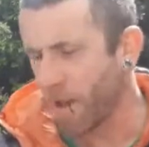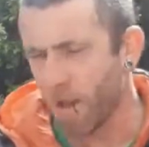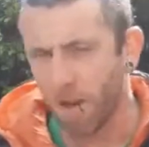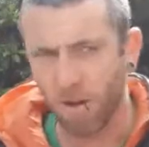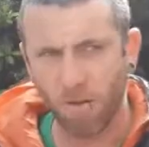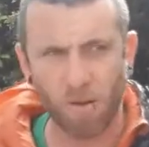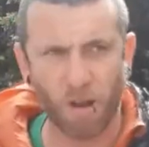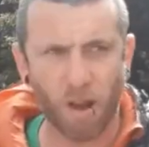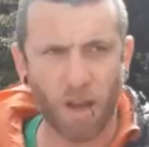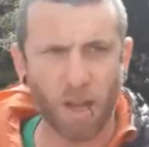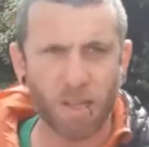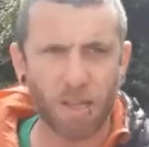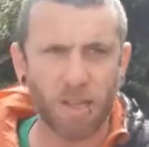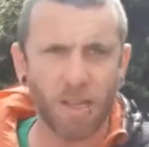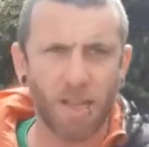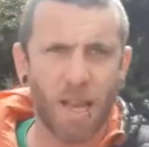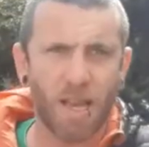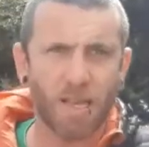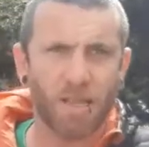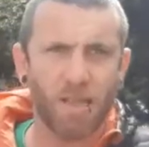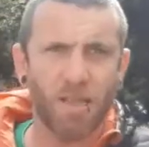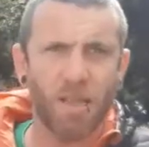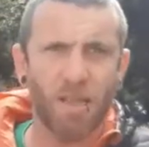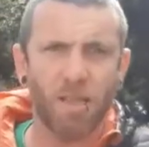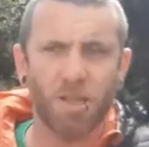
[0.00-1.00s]
Right, so
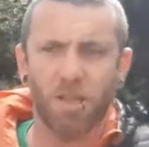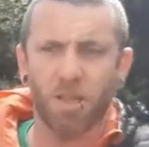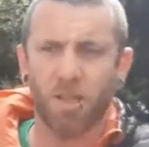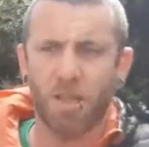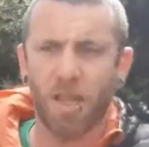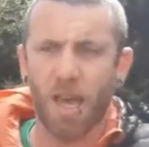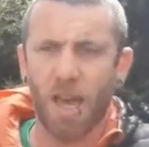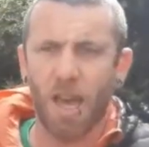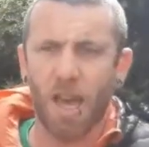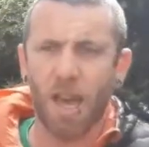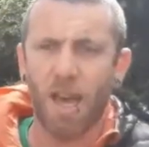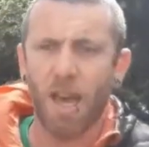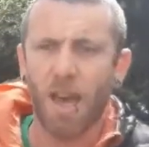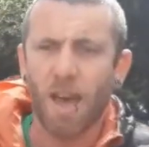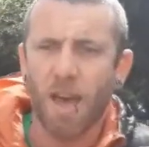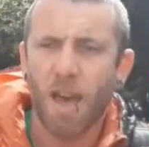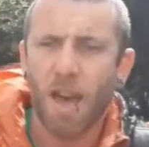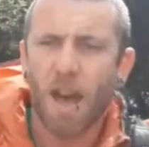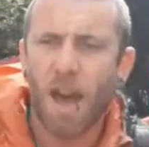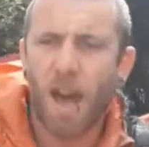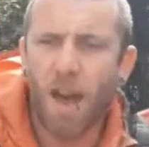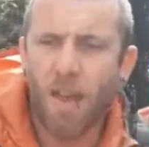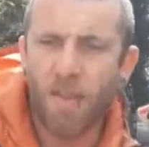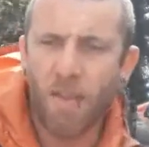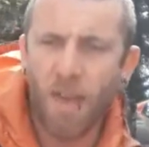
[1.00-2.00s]
there's a ninja there,
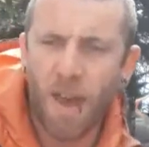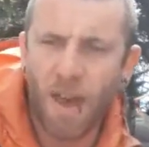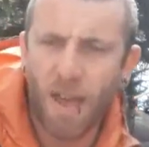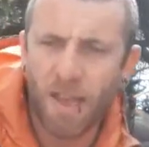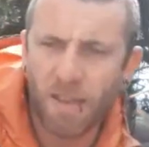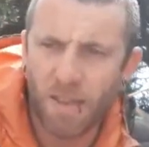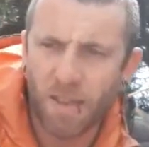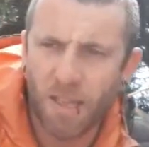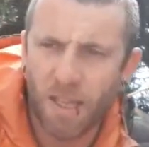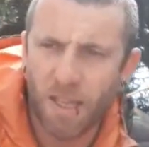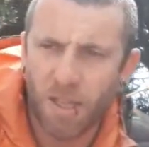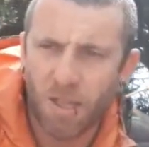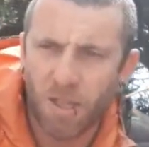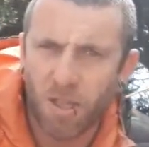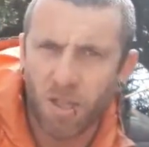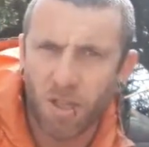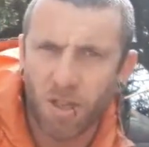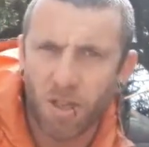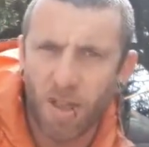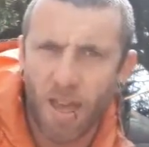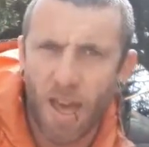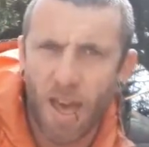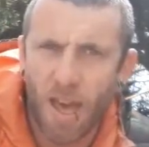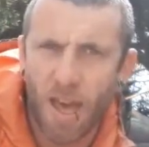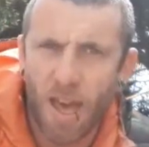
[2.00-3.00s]
and there's a
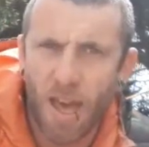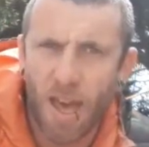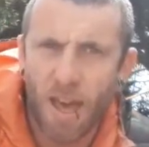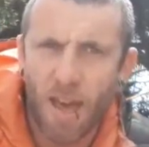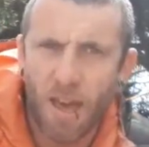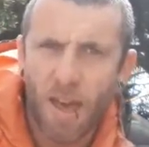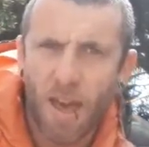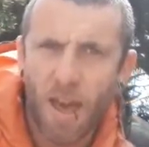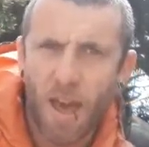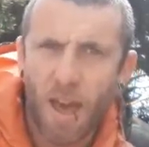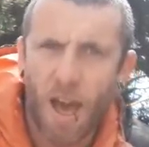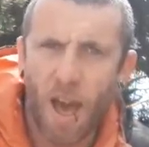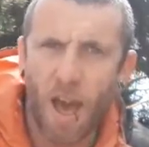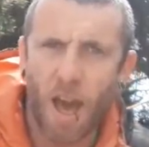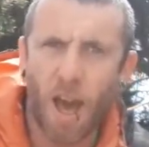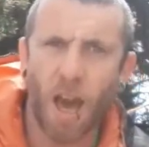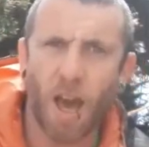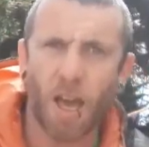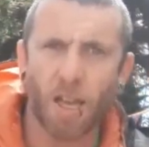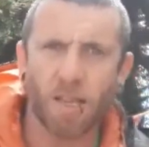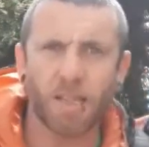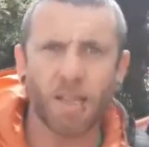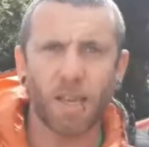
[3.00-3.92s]
ninja there.